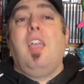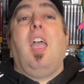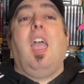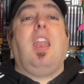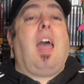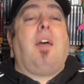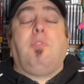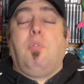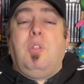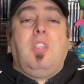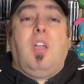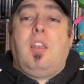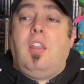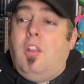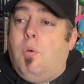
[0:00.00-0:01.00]
And after we're
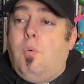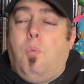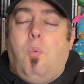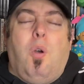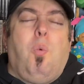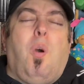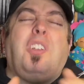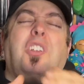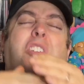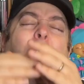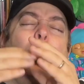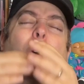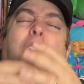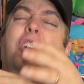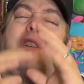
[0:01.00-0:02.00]
done, you know, watch
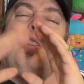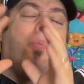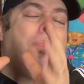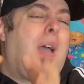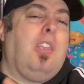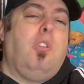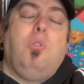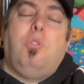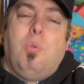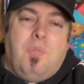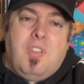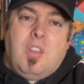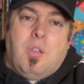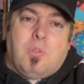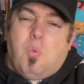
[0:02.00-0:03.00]
watch some of my YouTube
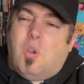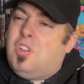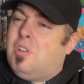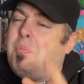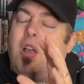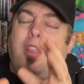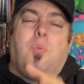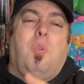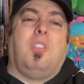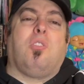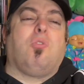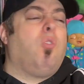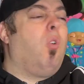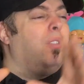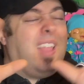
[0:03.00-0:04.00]
videos. Watch some other ones.
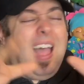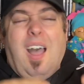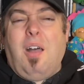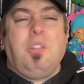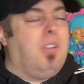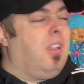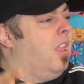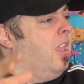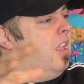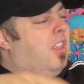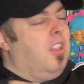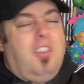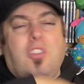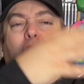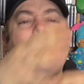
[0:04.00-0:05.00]
Scroll down. Look,
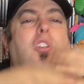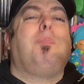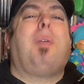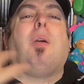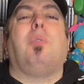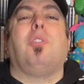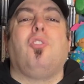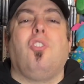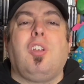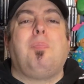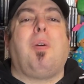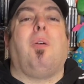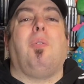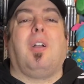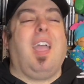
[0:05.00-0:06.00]
search about, search
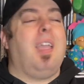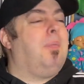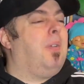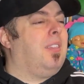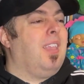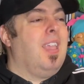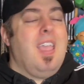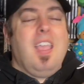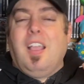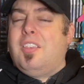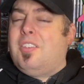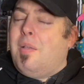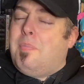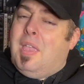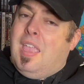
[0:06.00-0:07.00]
about. Okay, because because
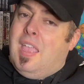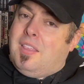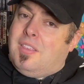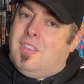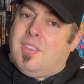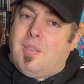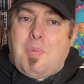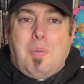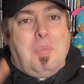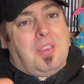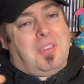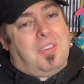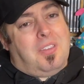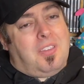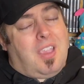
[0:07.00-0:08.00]
some are hits and some are
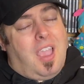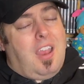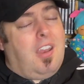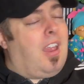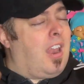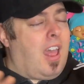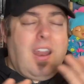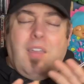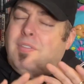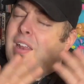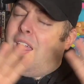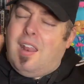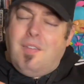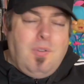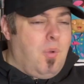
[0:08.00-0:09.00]
misses. Okay, not not
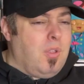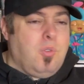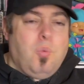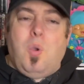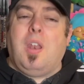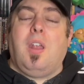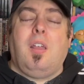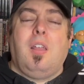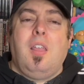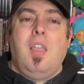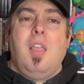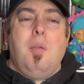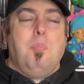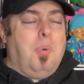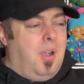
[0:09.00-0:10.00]
not everyone's a winner,
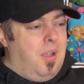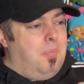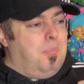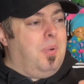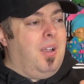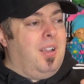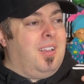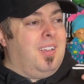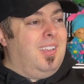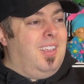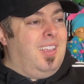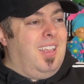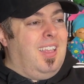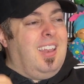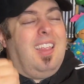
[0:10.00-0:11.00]
but but
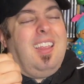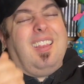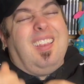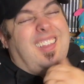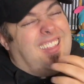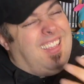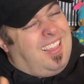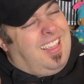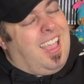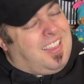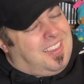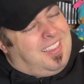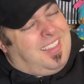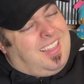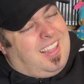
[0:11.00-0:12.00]
and it,
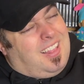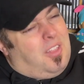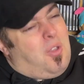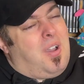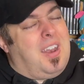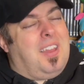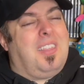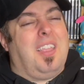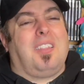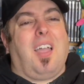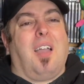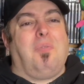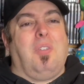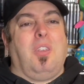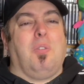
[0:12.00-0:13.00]
yes, they're longer than
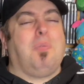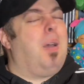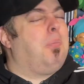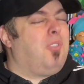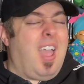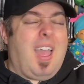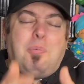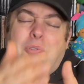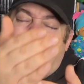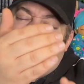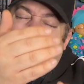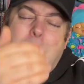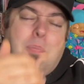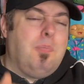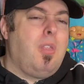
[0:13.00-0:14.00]
TikTok videos. But I'm trying I'm trying to
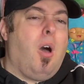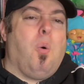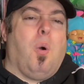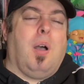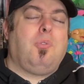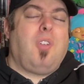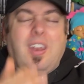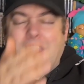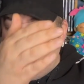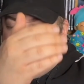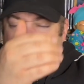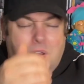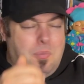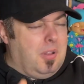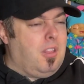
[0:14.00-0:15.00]
keep them lower. I'm trying to keep
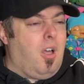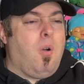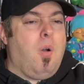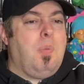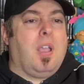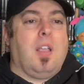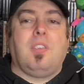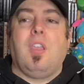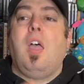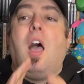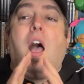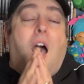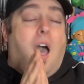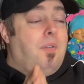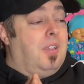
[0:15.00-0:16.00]
them a little bit lower because
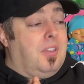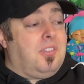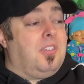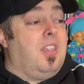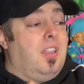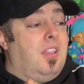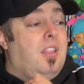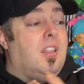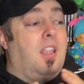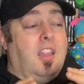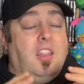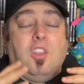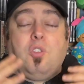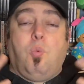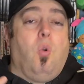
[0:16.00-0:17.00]
obviously in
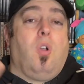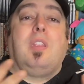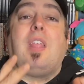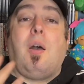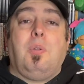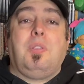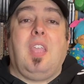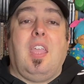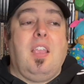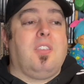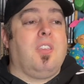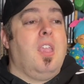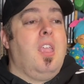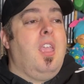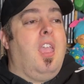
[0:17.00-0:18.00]
this world nowadays,
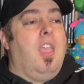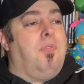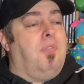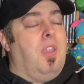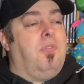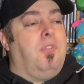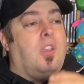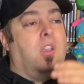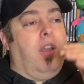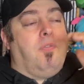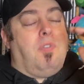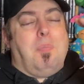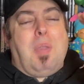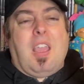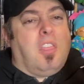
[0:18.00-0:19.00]
if if you if
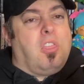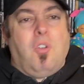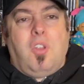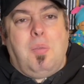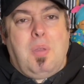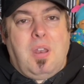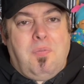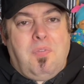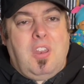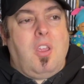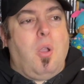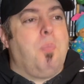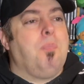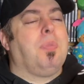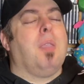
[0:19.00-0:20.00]
you make a 30 minute
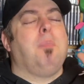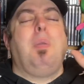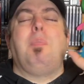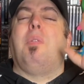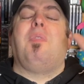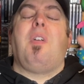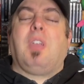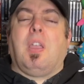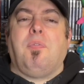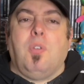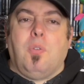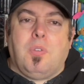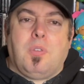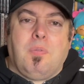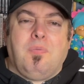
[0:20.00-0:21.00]
video People are very
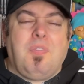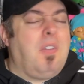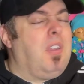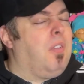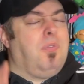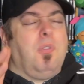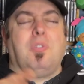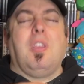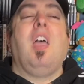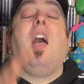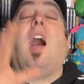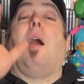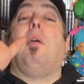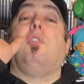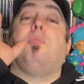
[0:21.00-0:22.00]
confused. Very confused.
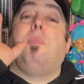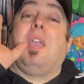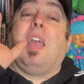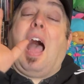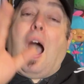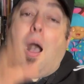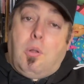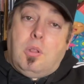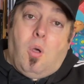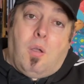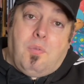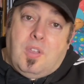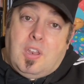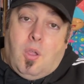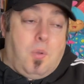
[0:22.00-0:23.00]
I used to make an
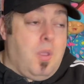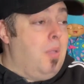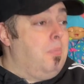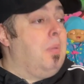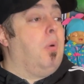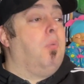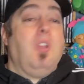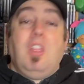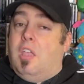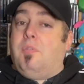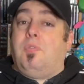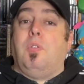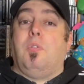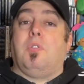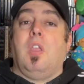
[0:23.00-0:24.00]
hour-long video. People really
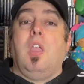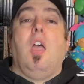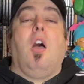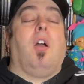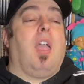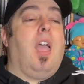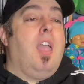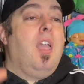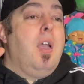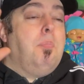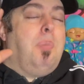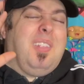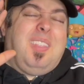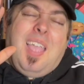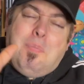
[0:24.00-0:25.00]
confused, okay?
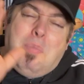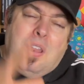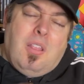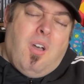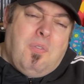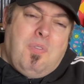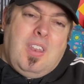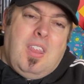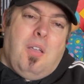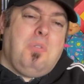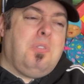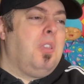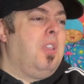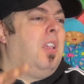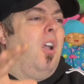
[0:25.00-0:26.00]
But 10-minute-long
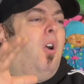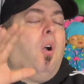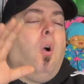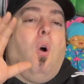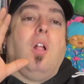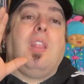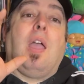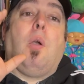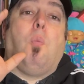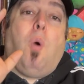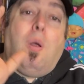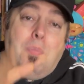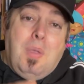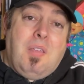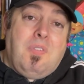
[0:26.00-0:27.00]
videos or, or like
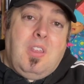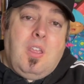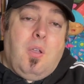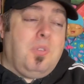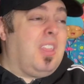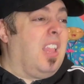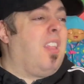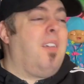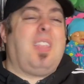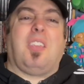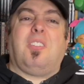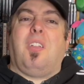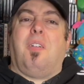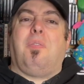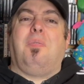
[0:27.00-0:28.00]
one-minute videos, they love that
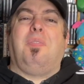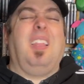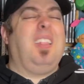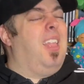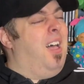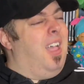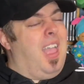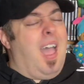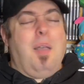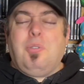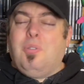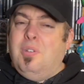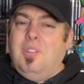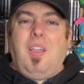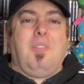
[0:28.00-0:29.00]
stuff. They love,
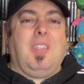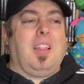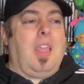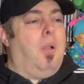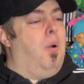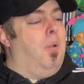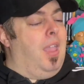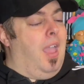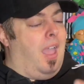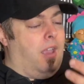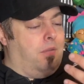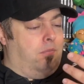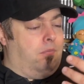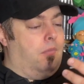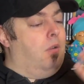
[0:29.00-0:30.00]
absolutely love. It. They're like, oh, yeah, I
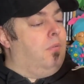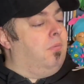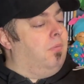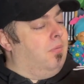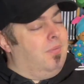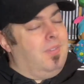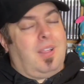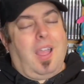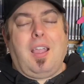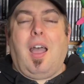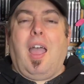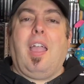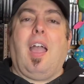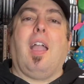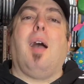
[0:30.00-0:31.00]
could, oh, I got,
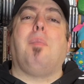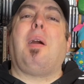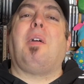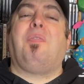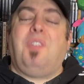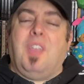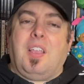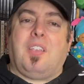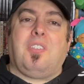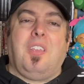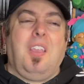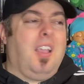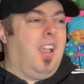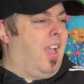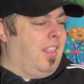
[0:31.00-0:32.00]
I, I got my fix.
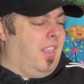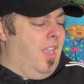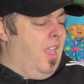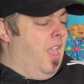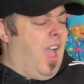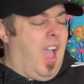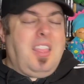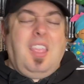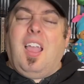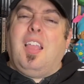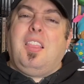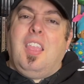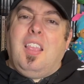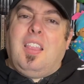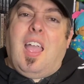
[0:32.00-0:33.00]
I, I, think, I
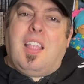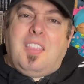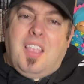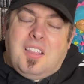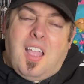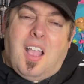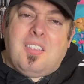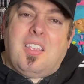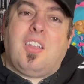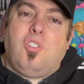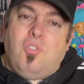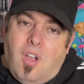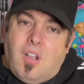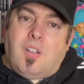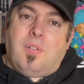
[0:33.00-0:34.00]
think that TikTok's like a
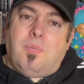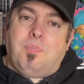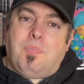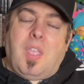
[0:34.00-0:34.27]
drug.